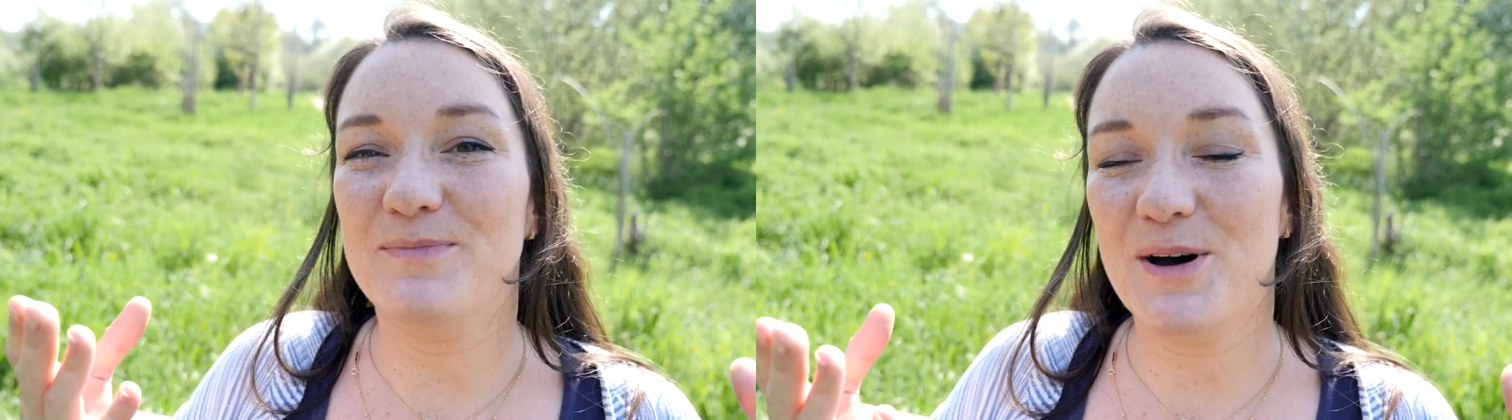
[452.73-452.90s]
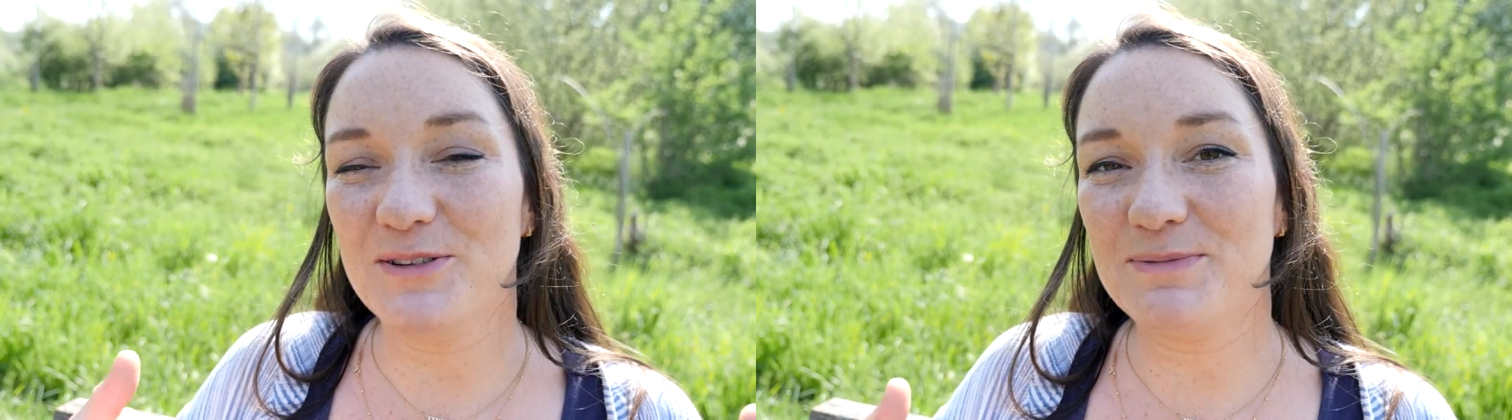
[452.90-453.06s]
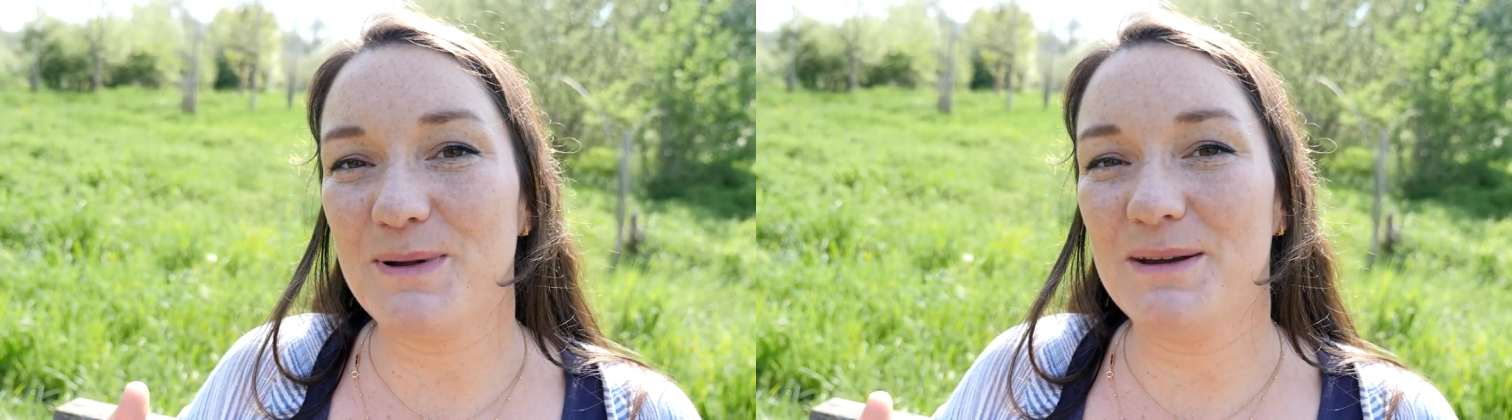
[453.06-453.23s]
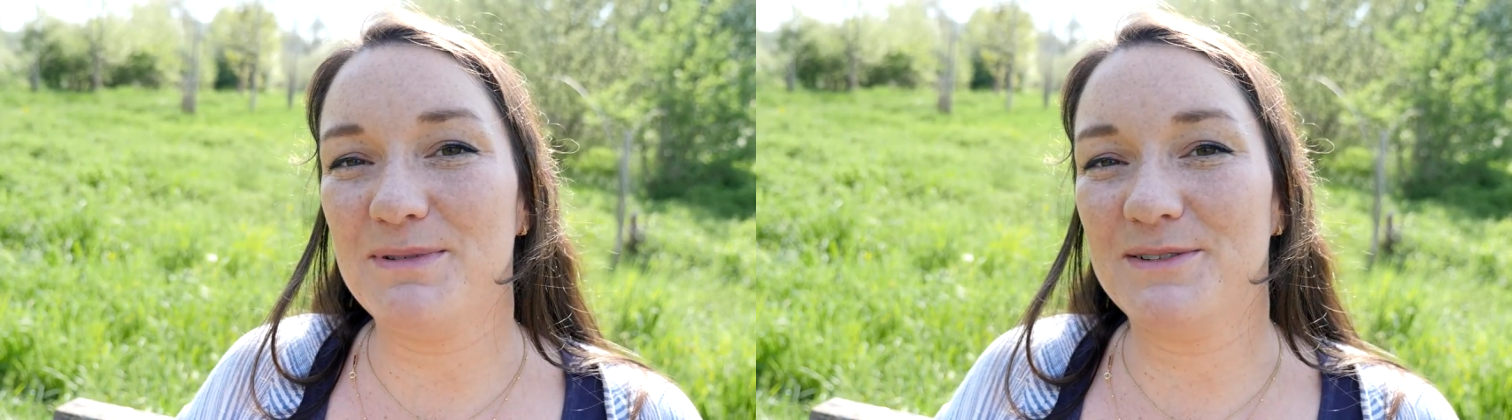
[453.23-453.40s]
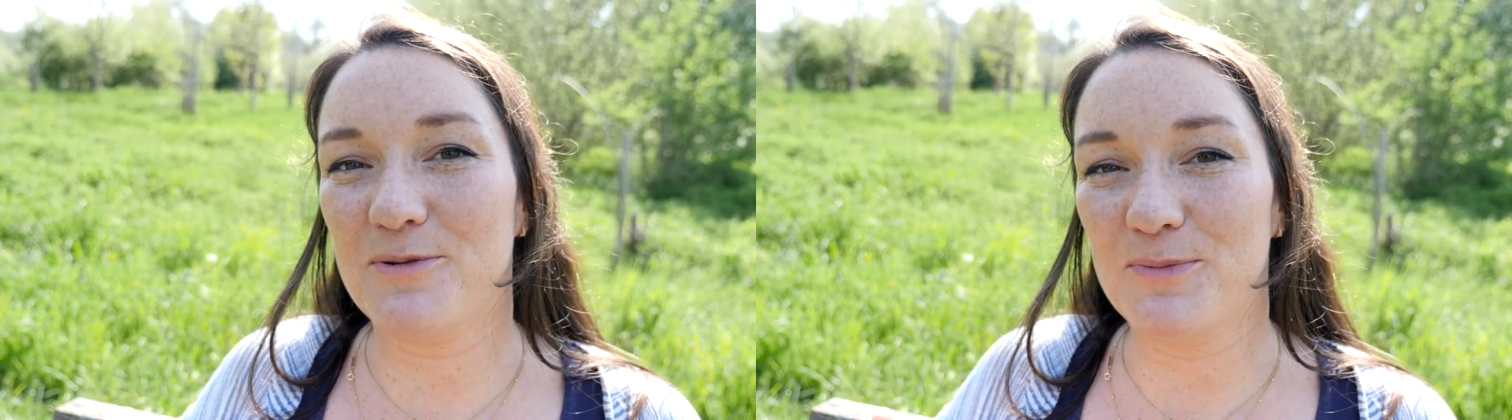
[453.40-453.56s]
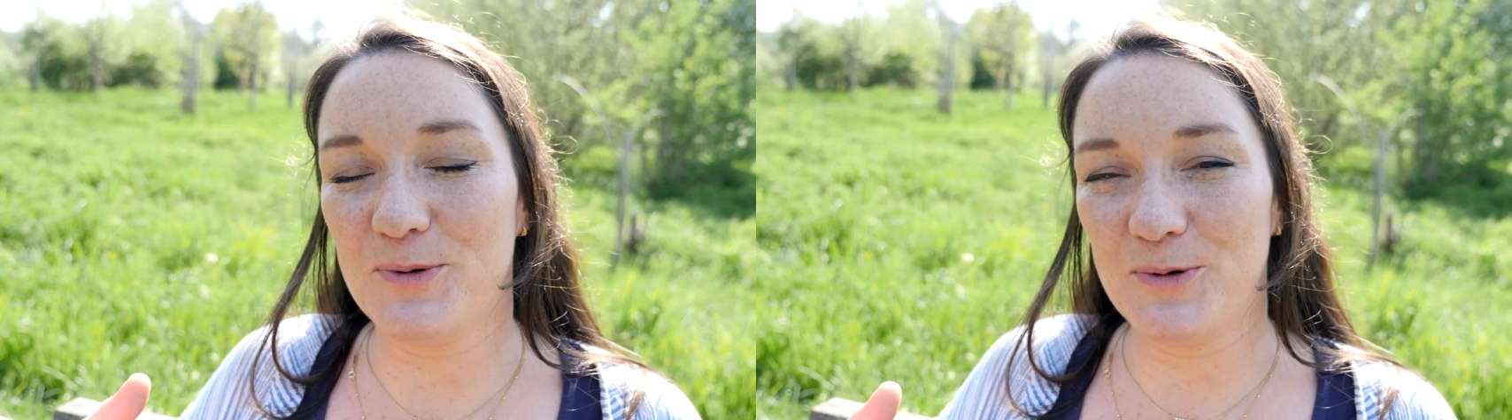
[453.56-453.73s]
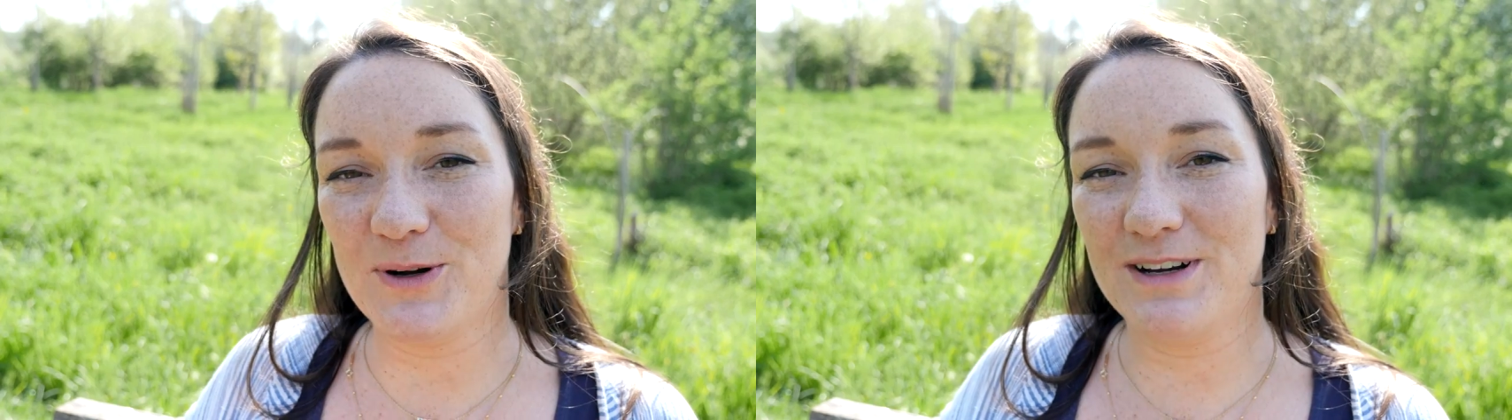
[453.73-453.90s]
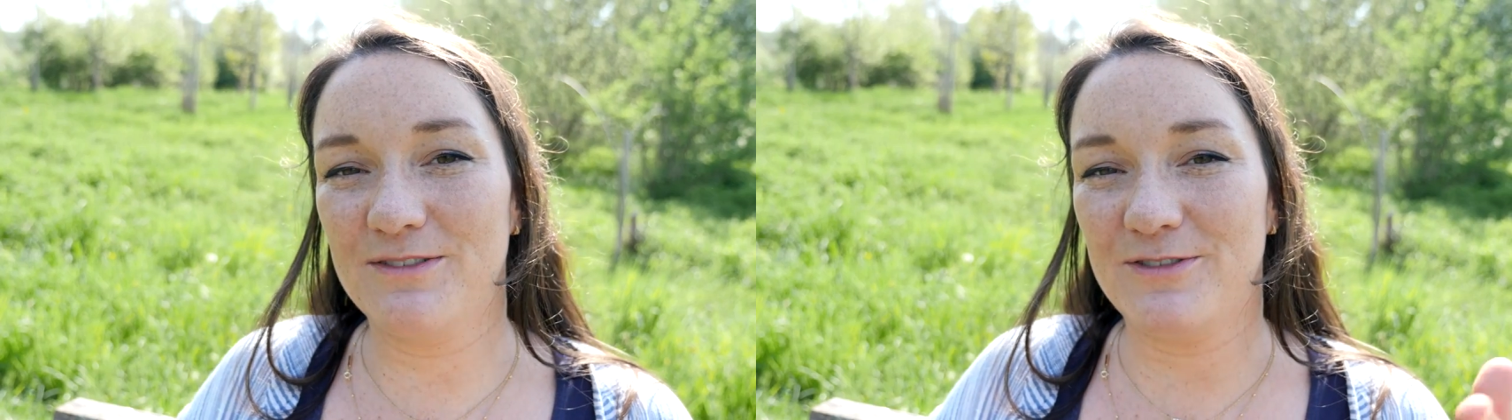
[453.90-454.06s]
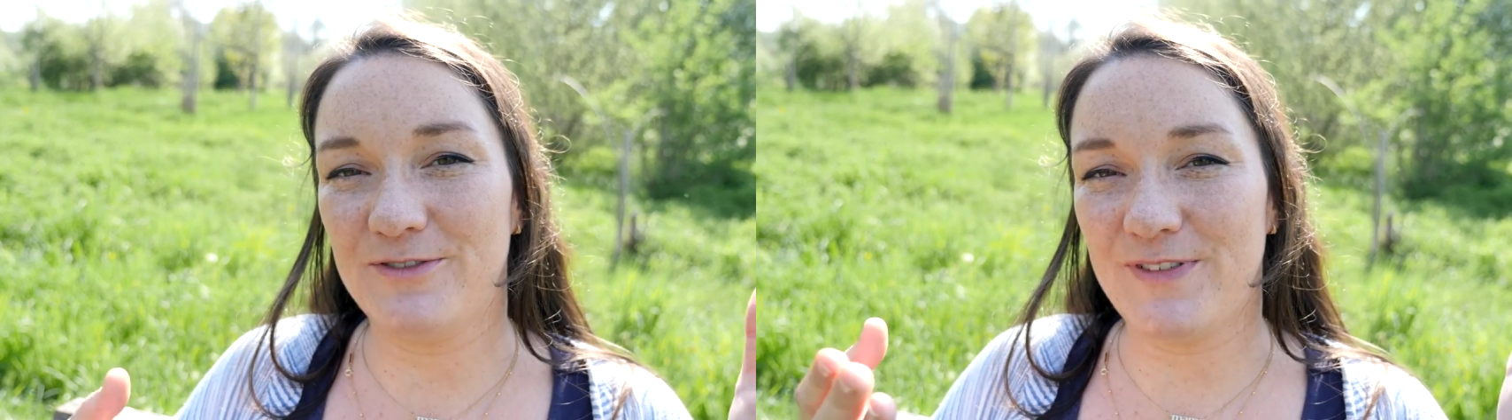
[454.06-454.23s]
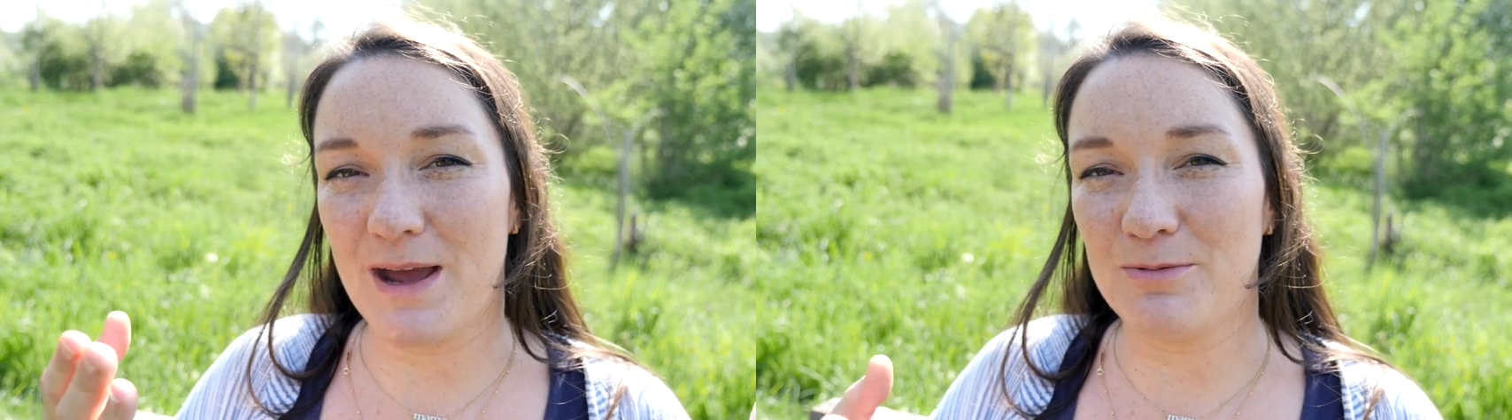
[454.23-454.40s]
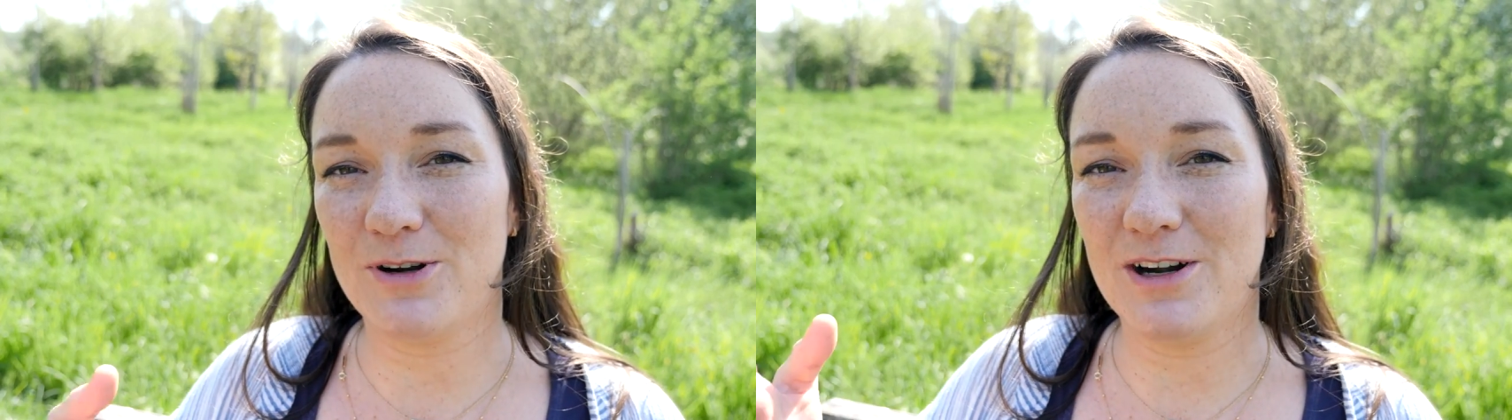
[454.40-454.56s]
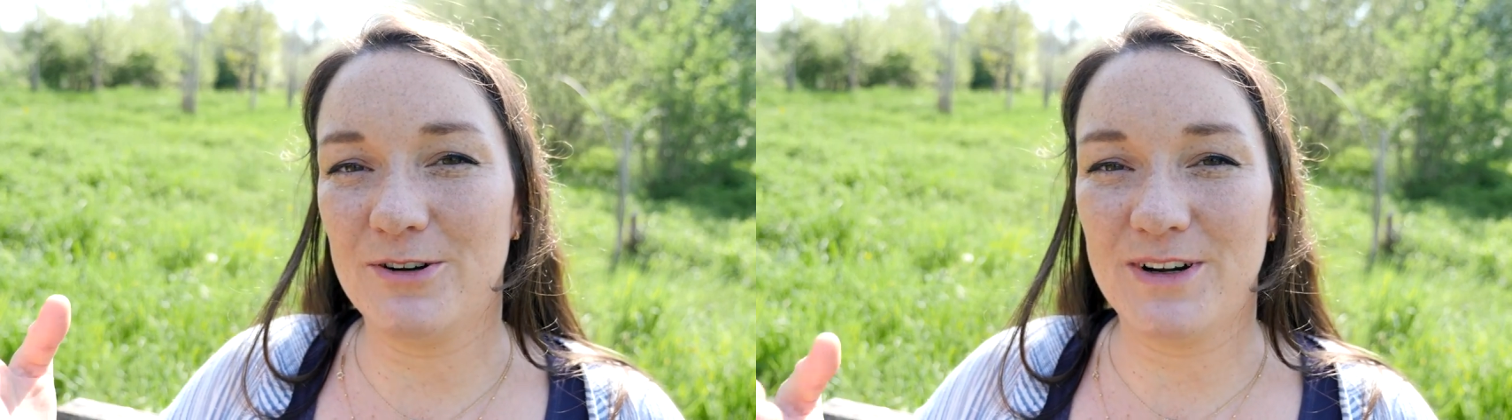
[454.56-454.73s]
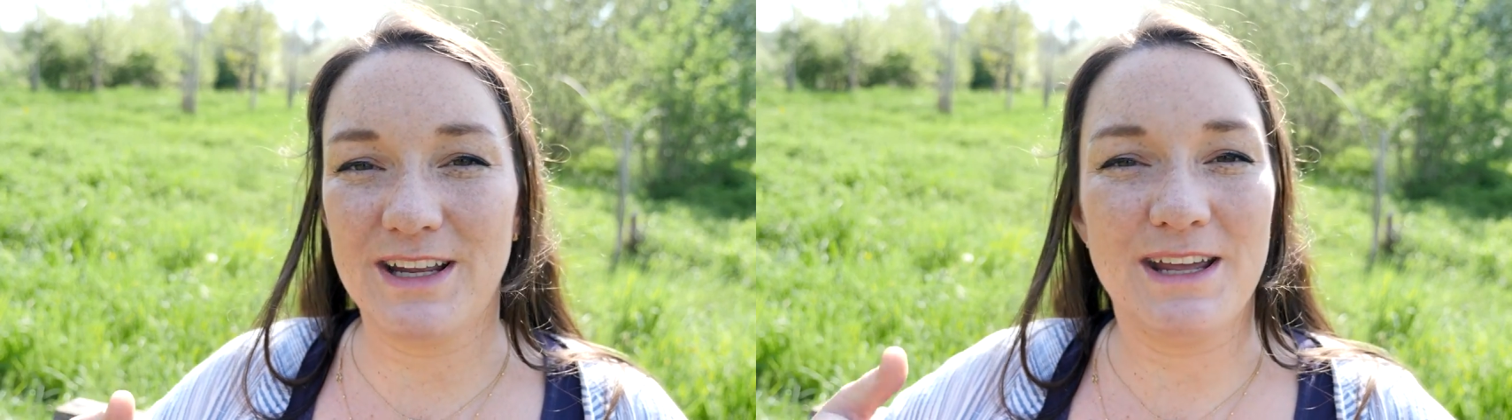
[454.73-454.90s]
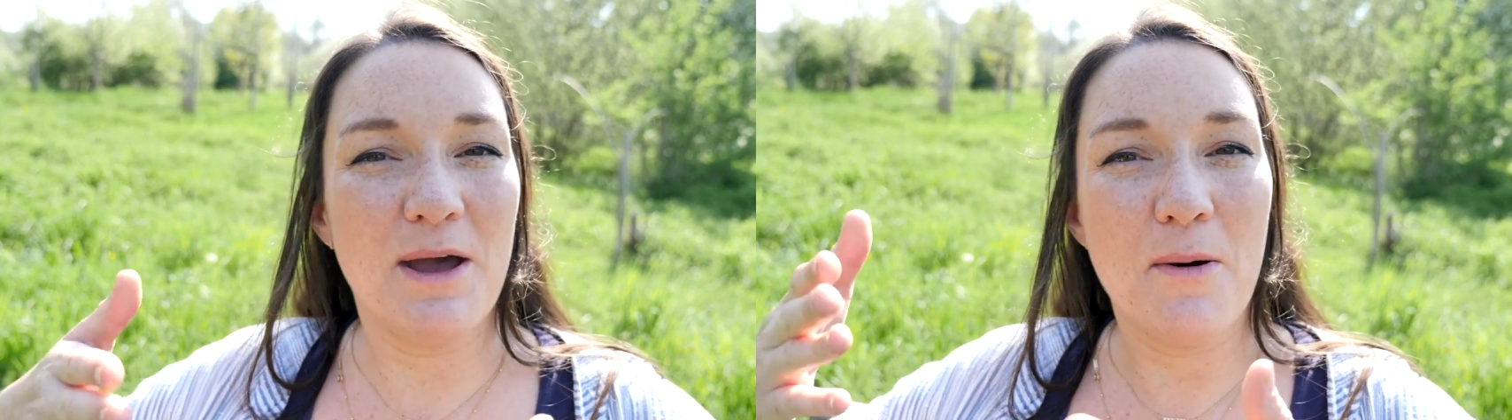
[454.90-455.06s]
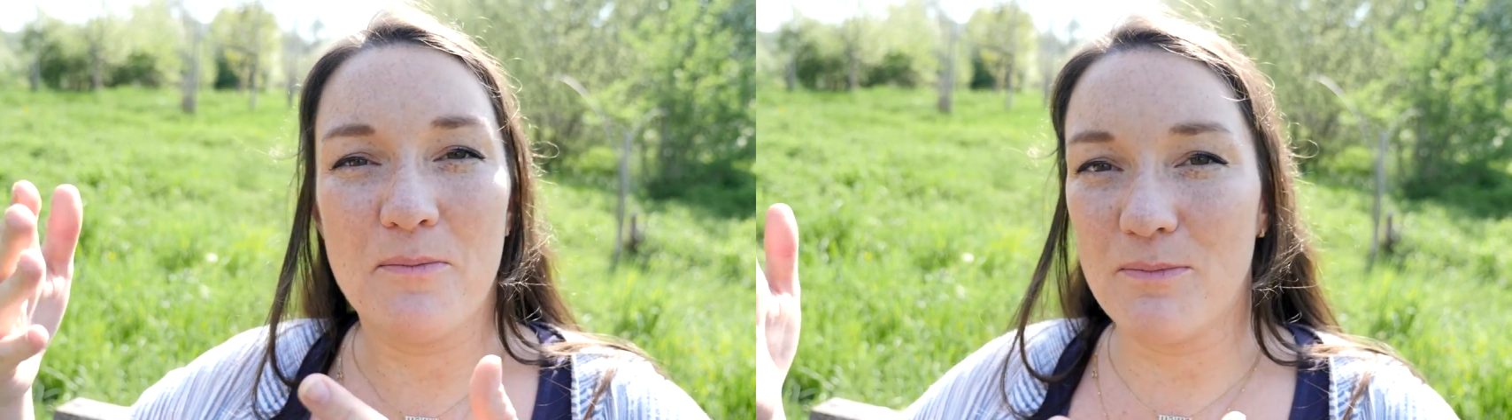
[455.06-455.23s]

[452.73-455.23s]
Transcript: most babies were born February,